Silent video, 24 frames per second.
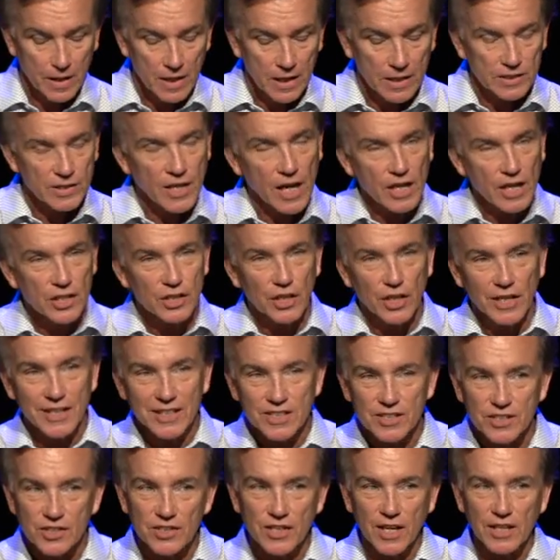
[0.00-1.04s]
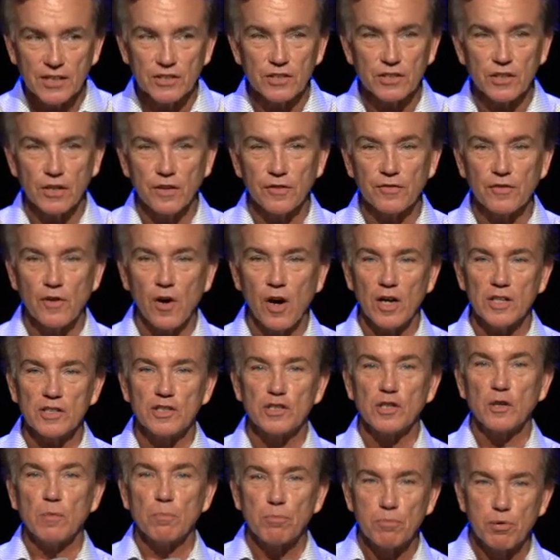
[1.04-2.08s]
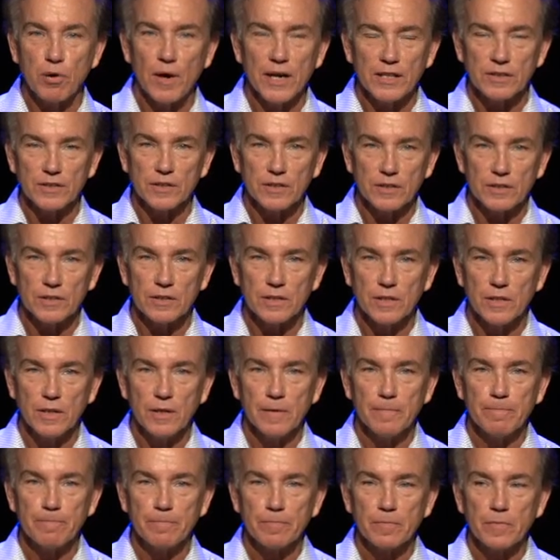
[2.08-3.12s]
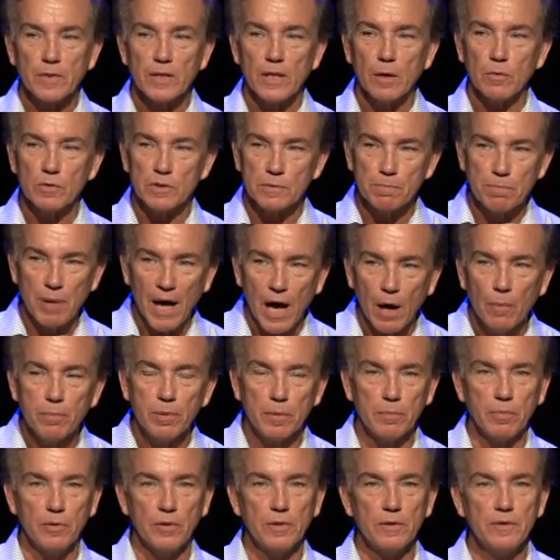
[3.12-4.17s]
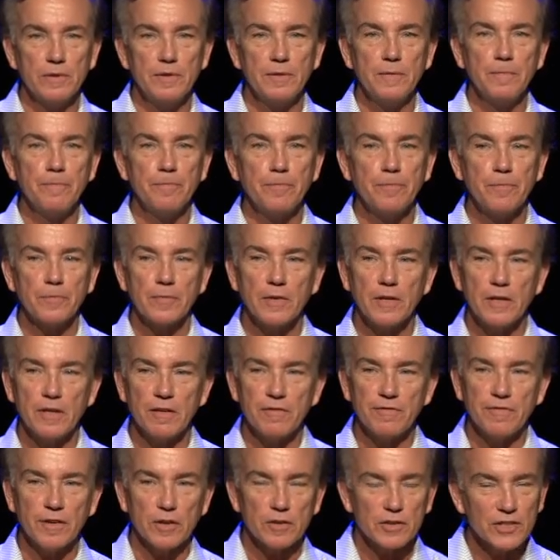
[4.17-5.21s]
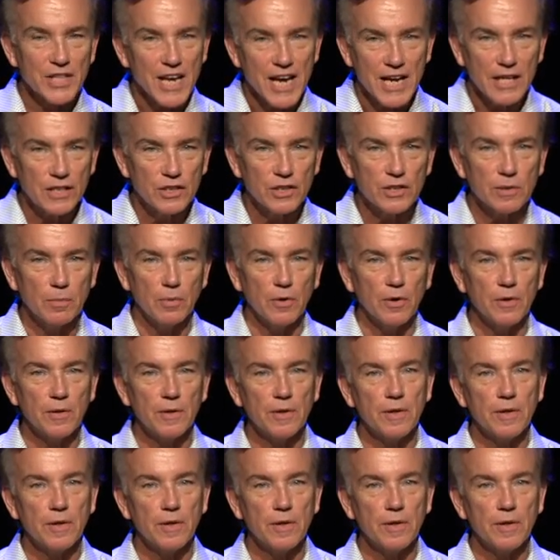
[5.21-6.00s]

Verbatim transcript: It's actually a sense of God's presence that was palpable, it felt tangible,